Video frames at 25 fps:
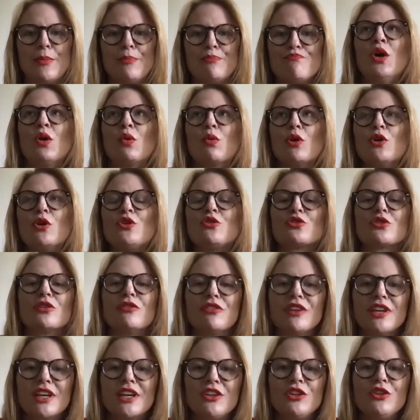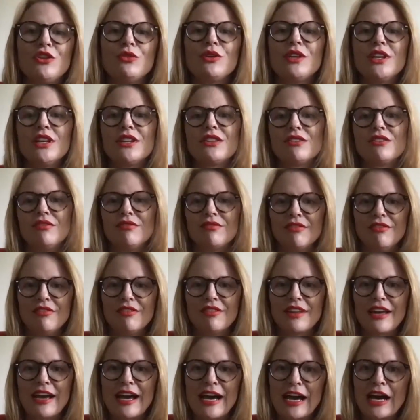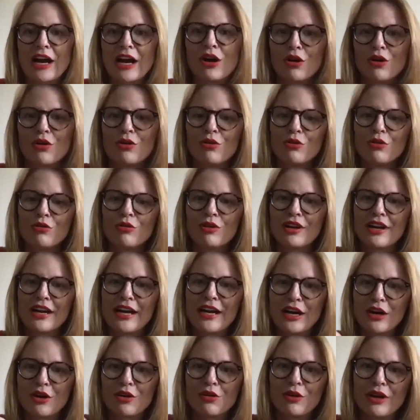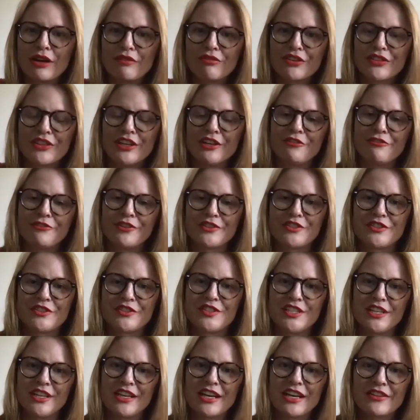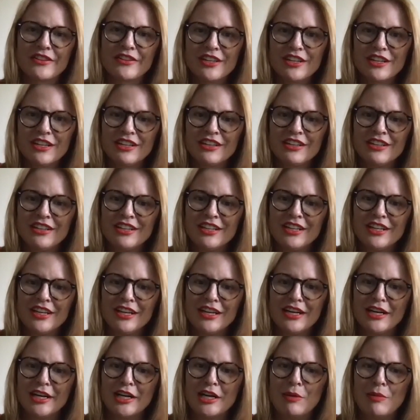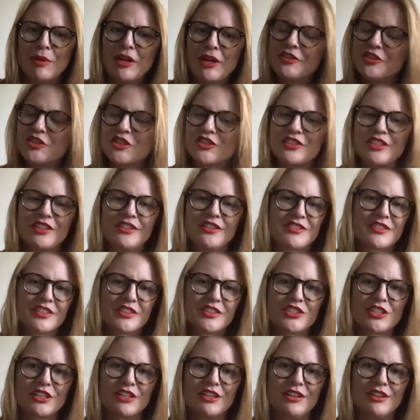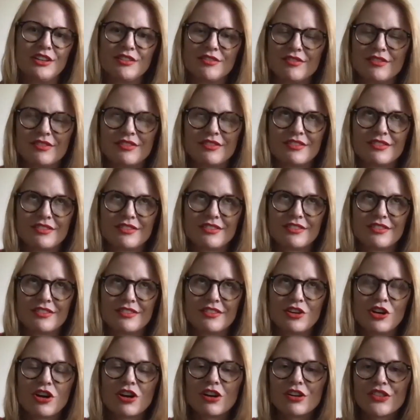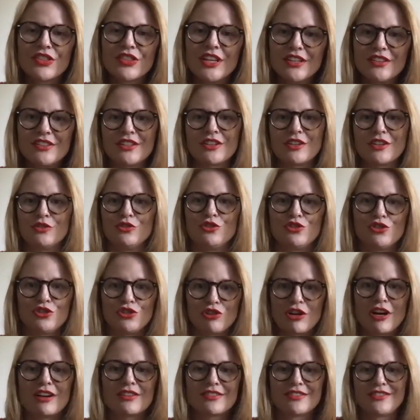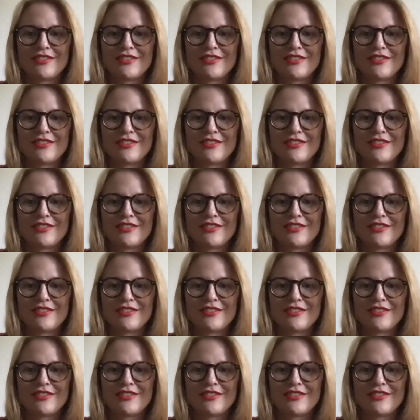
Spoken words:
where you sort of get how everything fits together. And it's just, it's such a hard thing to construct.